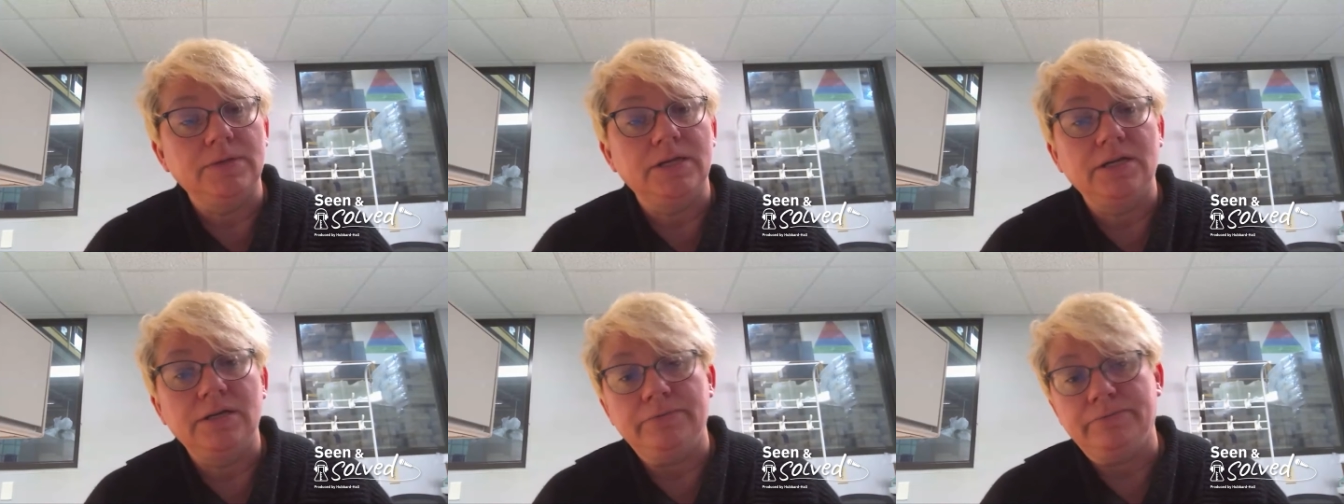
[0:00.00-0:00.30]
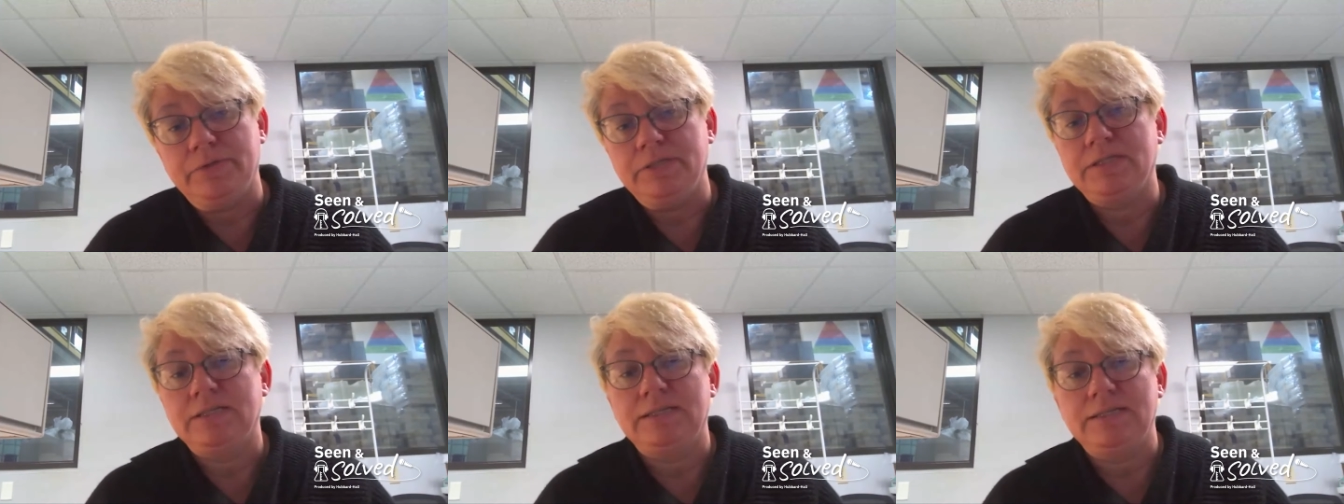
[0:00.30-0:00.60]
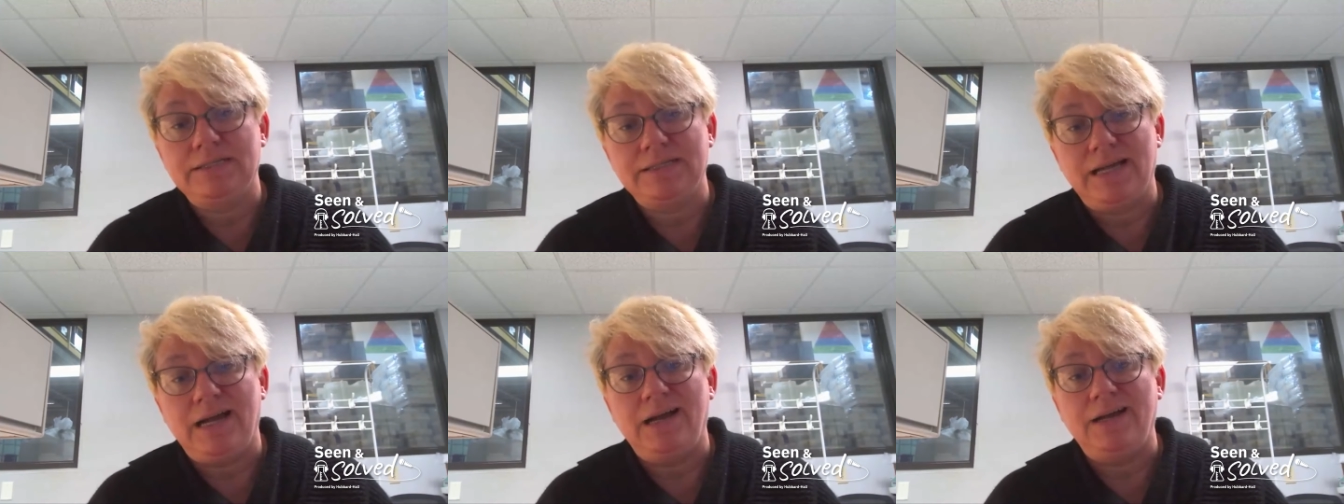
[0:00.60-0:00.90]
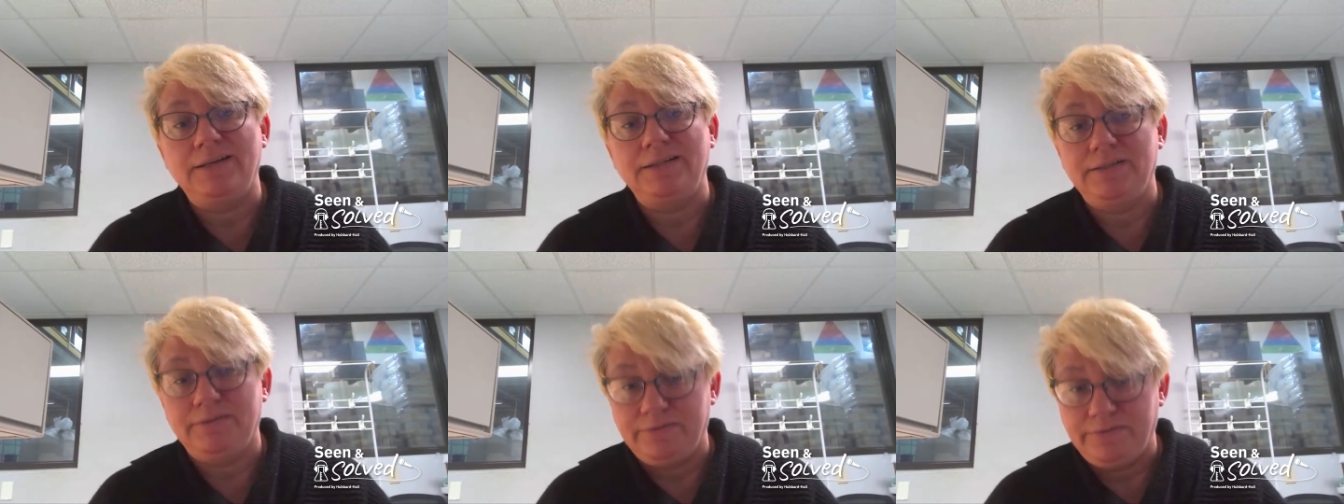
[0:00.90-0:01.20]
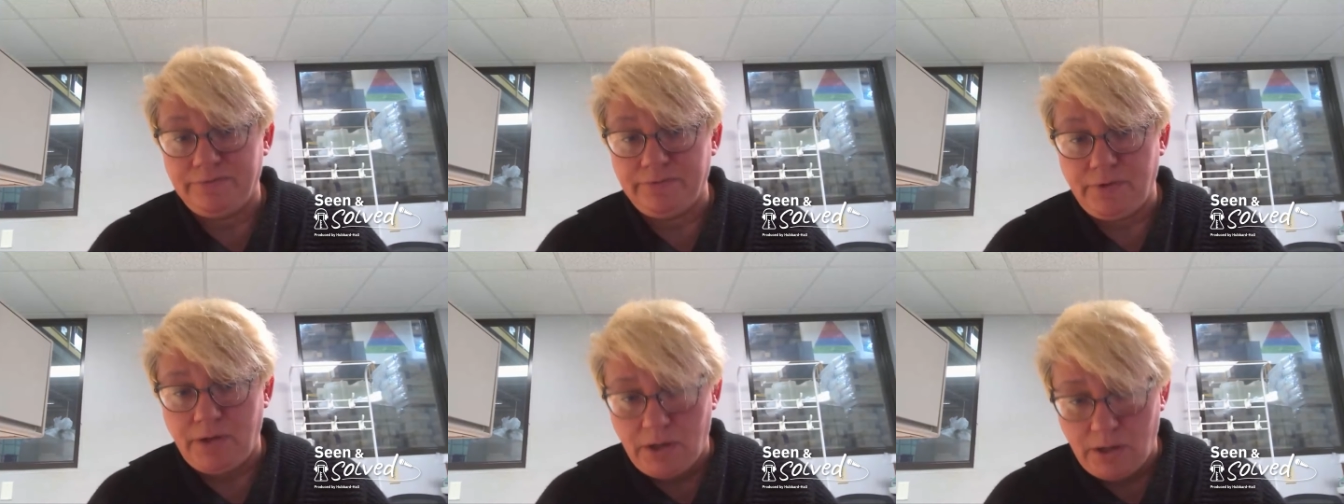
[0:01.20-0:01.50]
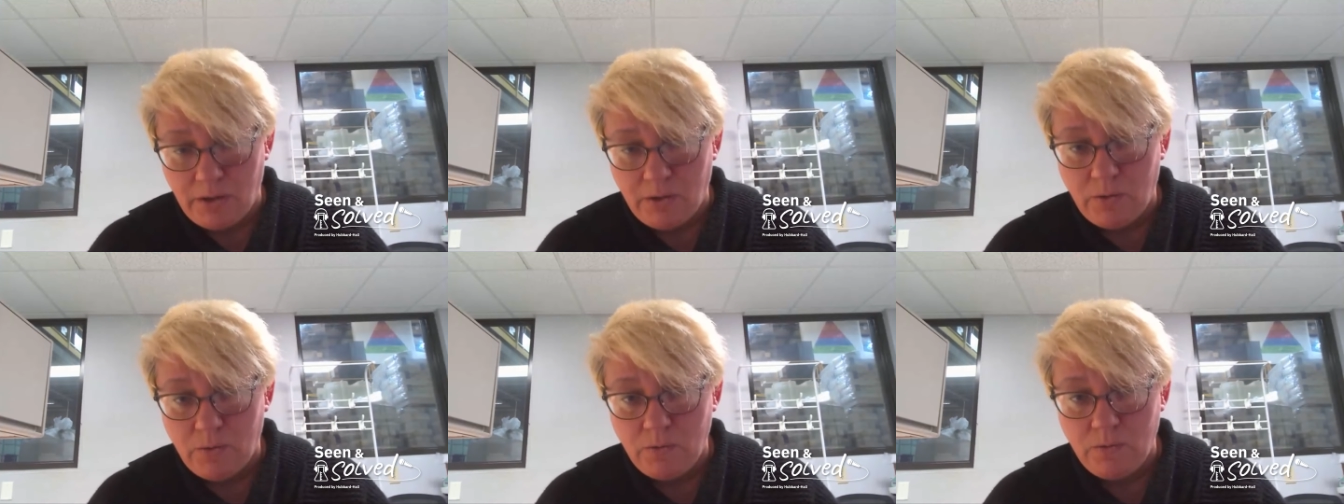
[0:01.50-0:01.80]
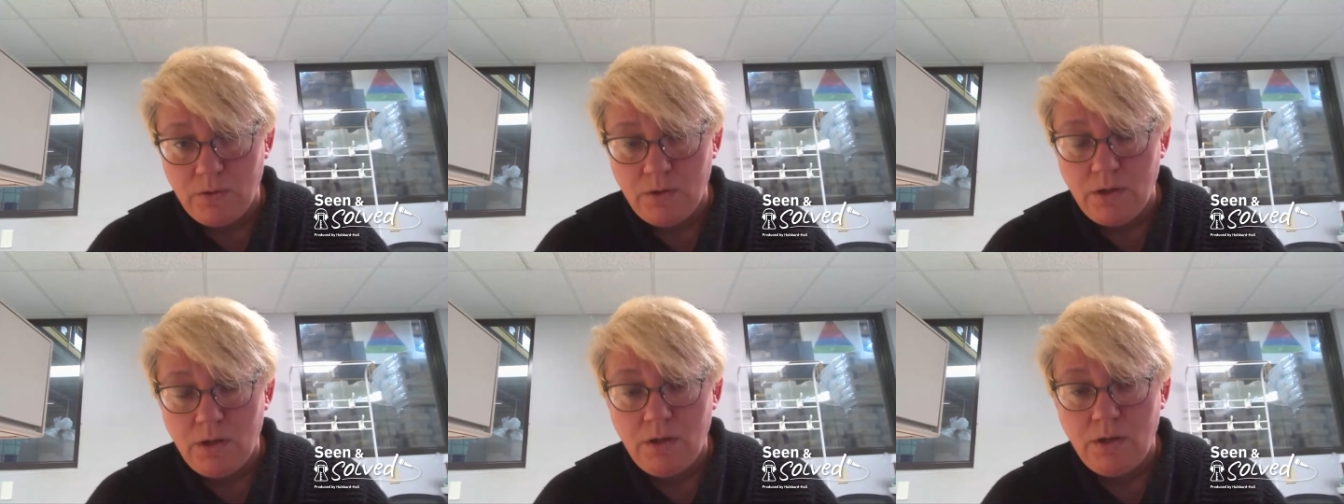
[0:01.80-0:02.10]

than it was designed to flow,